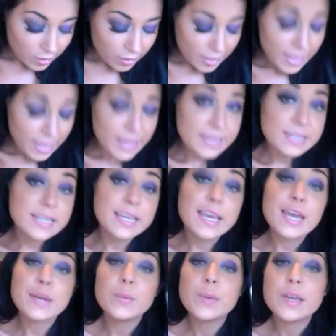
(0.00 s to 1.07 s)
And
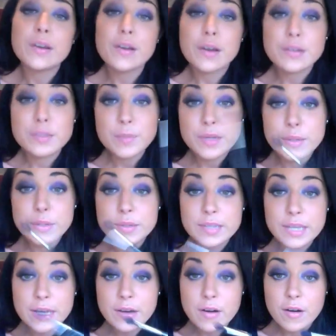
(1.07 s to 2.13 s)
again, we are going to be
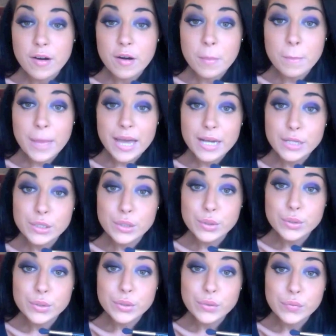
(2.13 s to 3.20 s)
using our MAC
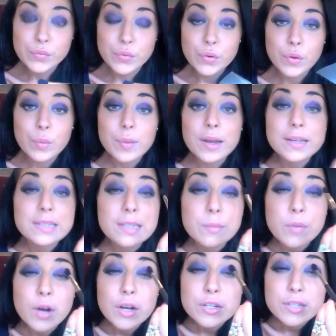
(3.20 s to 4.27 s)
224 blending
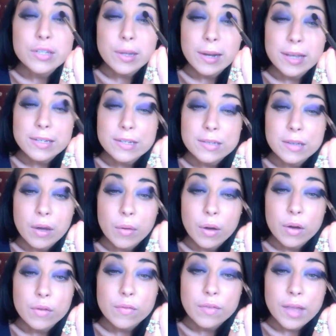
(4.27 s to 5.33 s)
brush. So let's just go
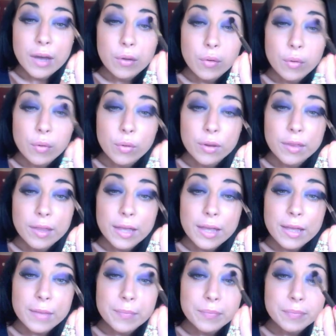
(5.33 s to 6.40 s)
over that corner
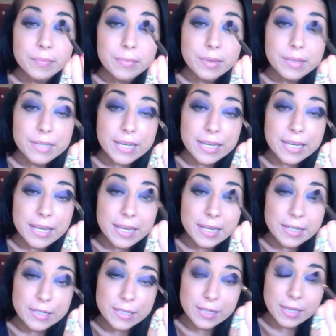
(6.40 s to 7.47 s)
there. Take it
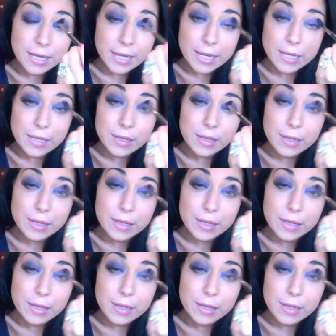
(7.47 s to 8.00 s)
into the